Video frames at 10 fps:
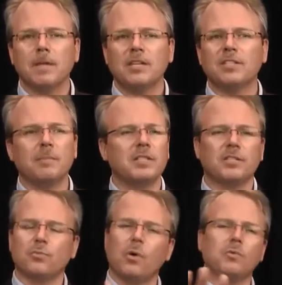And somebody
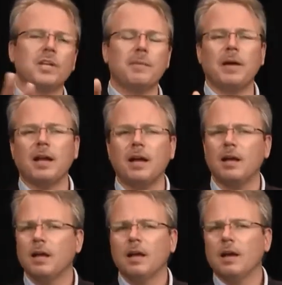says, whoa, time
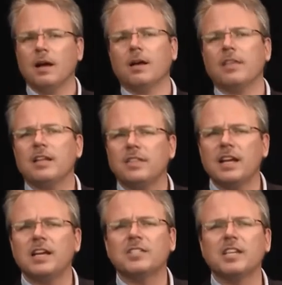out. That
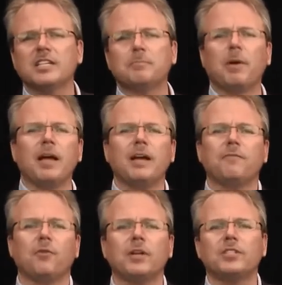doesn't explain,
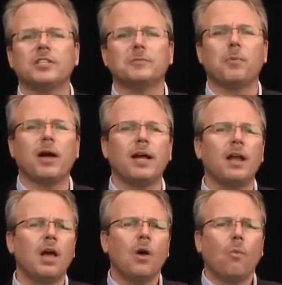for instance, Brad,
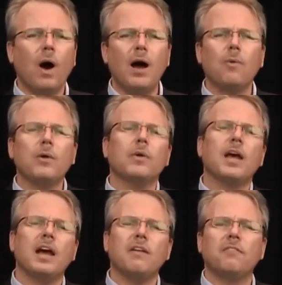why we would
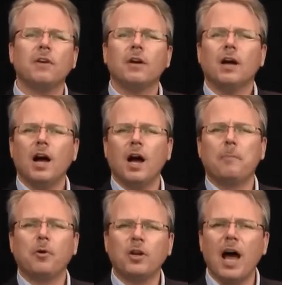have a
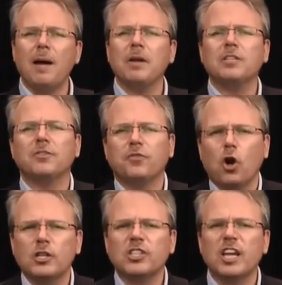predominance of
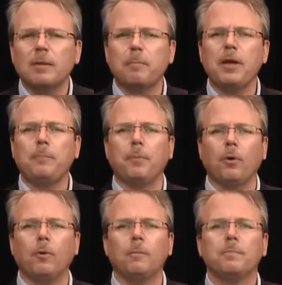dark-skinned
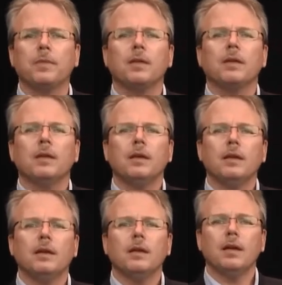people
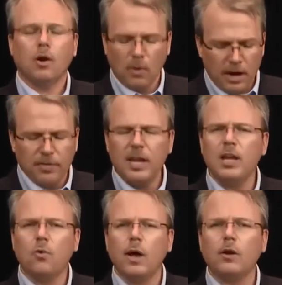around the
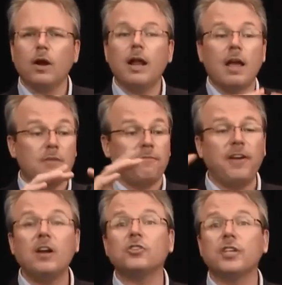equator and
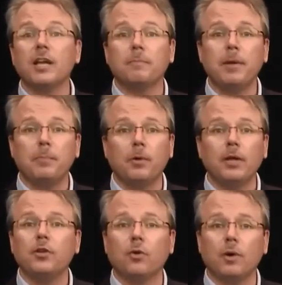fair-skinned people
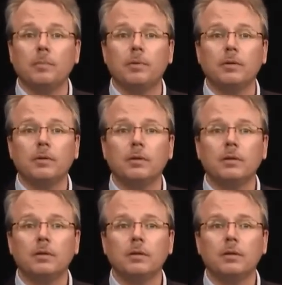in Europe.
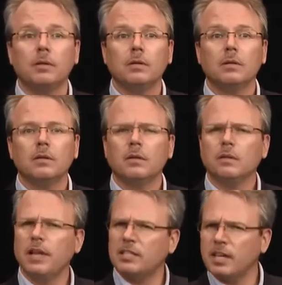
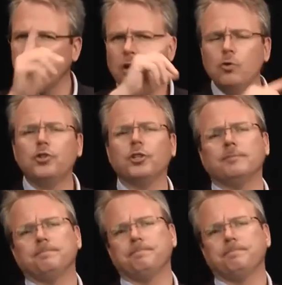That's evolution.